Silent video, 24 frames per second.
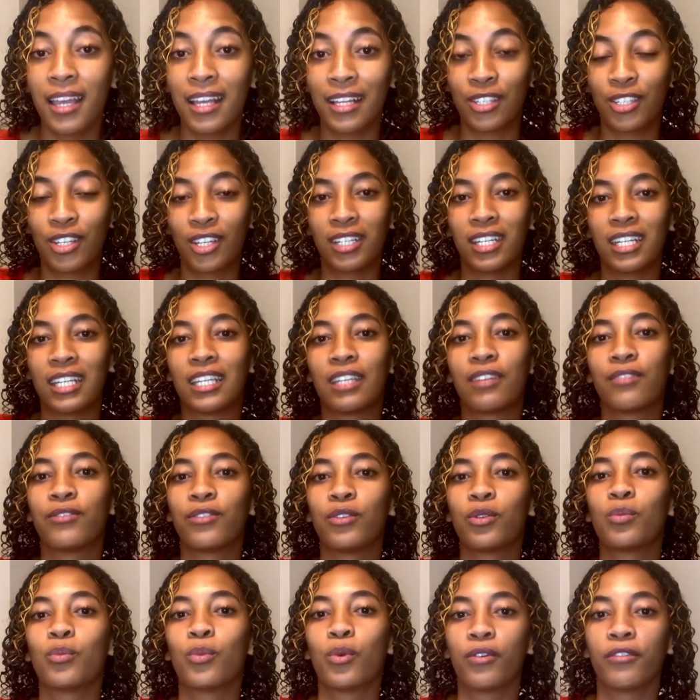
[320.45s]
it's gonna give
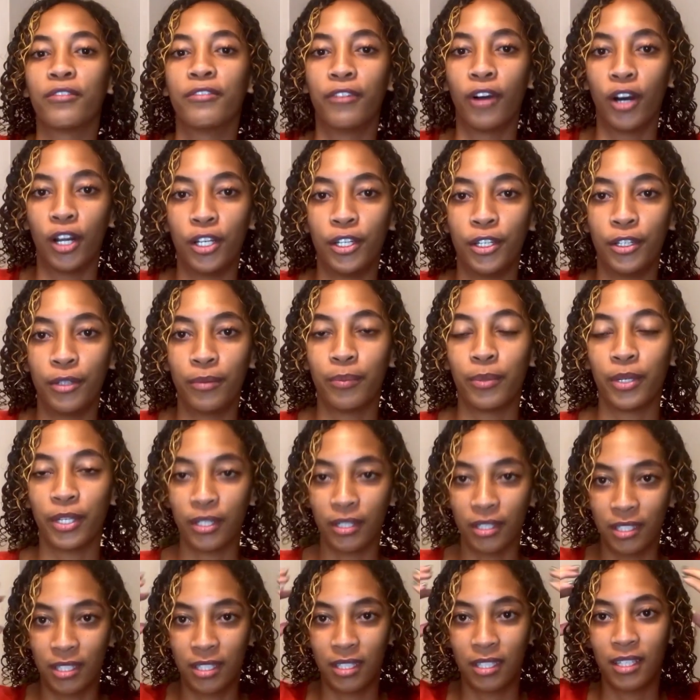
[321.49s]
you more volume,
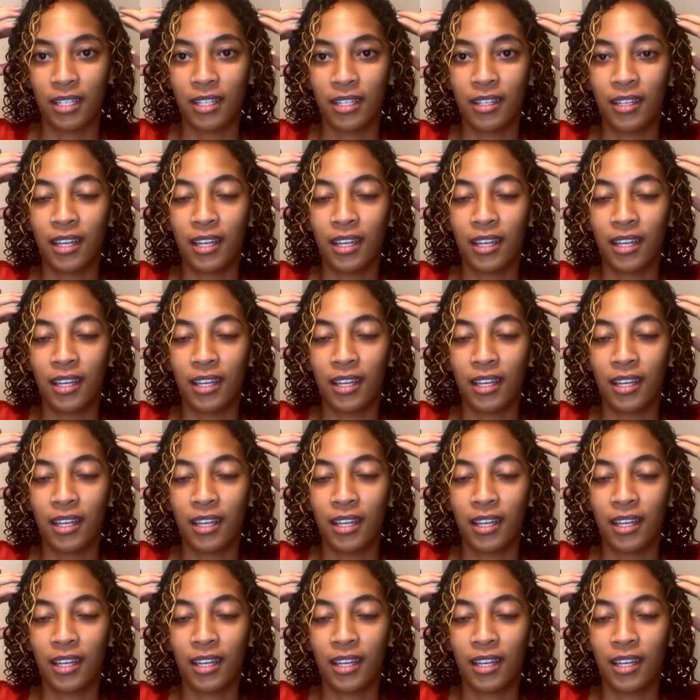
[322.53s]
because